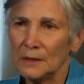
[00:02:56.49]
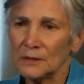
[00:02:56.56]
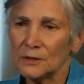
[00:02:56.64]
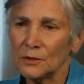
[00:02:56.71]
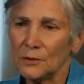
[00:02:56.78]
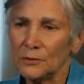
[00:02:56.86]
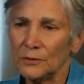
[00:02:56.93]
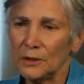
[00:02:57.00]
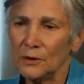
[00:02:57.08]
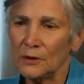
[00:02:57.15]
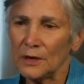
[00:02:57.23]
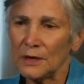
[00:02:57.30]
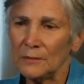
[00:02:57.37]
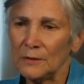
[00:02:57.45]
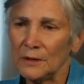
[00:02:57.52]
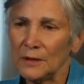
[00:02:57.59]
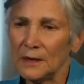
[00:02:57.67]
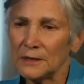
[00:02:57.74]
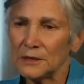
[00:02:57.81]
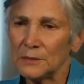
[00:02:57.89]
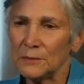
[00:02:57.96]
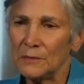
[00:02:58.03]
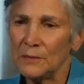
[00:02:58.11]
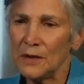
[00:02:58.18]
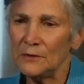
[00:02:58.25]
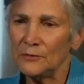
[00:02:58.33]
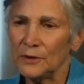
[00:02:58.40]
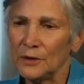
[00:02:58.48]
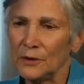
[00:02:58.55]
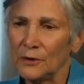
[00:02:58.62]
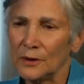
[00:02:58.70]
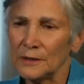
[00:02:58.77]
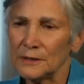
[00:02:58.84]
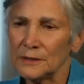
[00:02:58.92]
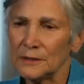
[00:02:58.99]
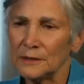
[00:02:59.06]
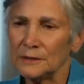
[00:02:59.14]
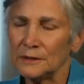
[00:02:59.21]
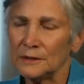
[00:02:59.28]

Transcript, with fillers: So the argument has to be made for the arts that